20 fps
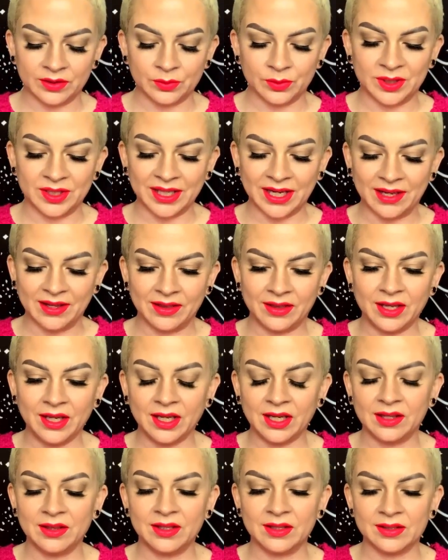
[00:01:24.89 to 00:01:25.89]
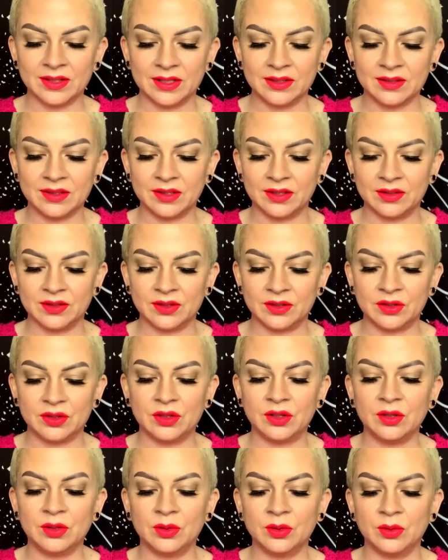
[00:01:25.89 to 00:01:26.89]
which I think in this instance is
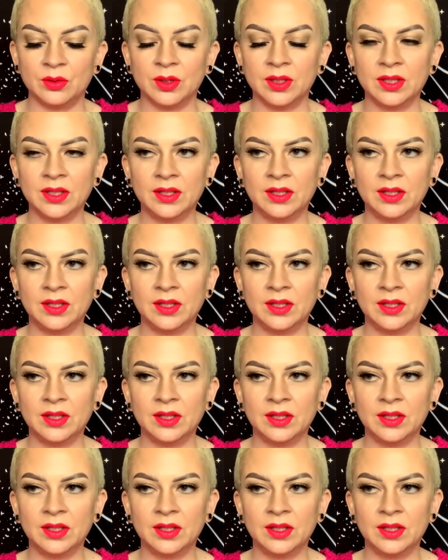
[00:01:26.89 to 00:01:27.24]
you